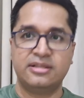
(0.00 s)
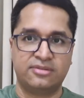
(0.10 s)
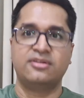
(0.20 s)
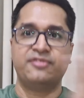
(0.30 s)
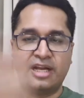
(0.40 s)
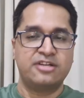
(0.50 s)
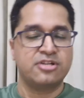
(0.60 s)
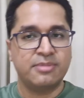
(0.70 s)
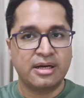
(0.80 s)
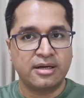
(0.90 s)
is the
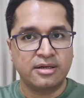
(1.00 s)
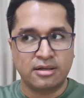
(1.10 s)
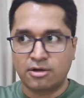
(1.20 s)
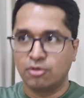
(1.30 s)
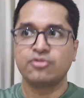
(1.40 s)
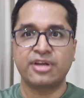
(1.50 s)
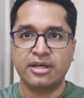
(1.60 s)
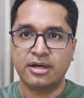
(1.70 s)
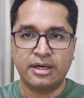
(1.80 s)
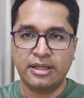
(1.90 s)
financial market closing
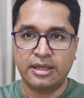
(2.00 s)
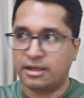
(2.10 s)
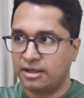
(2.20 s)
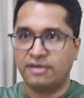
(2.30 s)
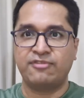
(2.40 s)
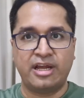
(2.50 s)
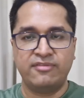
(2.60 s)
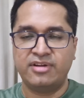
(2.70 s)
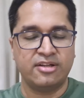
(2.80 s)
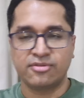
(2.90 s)
in a day in
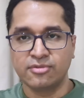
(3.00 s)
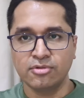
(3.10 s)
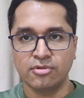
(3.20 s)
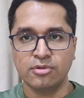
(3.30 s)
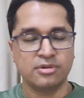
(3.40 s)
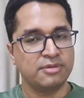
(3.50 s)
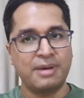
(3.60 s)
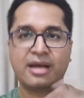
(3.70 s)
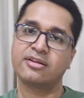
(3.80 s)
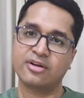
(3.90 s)
five days no the
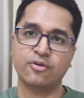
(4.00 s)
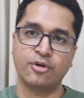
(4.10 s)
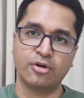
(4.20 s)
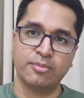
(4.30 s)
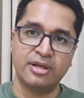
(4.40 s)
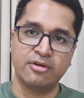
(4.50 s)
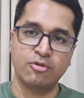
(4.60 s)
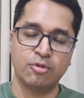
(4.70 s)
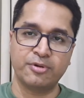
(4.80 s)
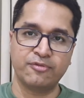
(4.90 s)
markets are going to remain
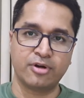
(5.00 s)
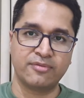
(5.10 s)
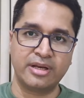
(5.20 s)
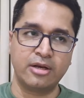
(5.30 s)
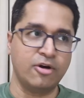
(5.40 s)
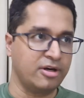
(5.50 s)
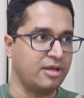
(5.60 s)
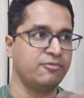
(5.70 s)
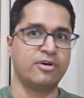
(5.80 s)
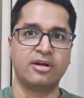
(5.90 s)
open for a very long
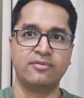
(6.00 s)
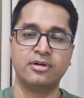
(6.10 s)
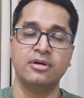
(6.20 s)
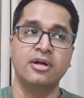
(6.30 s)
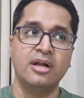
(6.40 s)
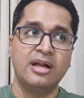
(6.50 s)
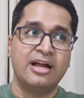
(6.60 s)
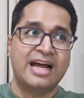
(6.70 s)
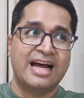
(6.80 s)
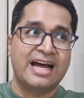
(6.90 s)
time forever
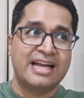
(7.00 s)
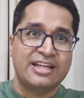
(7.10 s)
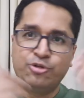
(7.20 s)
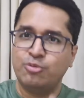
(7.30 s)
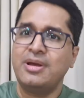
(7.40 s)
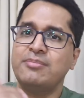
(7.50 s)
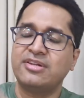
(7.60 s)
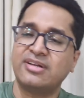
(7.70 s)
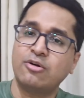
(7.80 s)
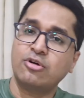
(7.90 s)
you may
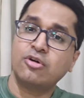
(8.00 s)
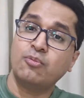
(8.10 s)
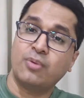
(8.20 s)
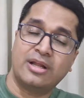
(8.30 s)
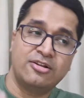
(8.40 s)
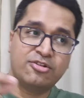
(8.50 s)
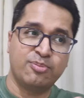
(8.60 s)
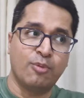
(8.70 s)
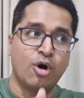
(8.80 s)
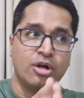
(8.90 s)
miss out on one
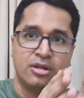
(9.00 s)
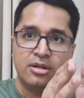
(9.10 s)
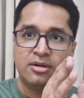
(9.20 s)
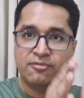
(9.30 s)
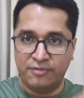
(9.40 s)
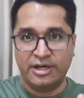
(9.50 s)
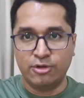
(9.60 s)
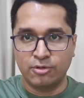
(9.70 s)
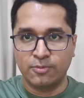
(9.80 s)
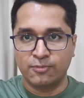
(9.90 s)
small
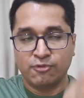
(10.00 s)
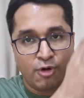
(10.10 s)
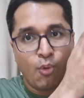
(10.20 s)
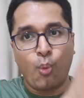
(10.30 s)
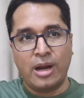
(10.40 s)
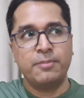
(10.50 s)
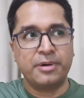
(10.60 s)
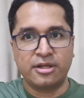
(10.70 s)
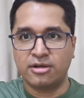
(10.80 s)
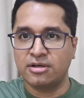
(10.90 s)
window for one
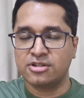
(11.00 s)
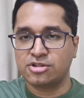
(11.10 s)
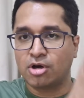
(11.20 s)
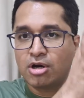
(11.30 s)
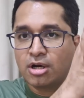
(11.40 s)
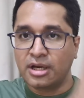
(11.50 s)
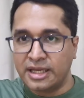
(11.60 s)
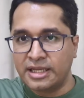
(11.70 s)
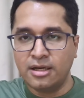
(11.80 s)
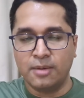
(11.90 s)
particular stock
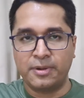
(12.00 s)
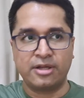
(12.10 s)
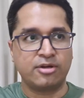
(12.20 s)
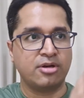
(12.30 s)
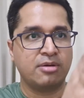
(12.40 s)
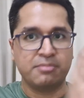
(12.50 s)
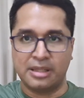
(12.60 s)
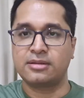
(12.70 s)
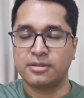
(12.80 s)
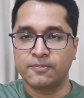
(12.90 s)
in a particular
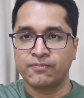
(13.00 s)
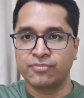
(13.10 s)
month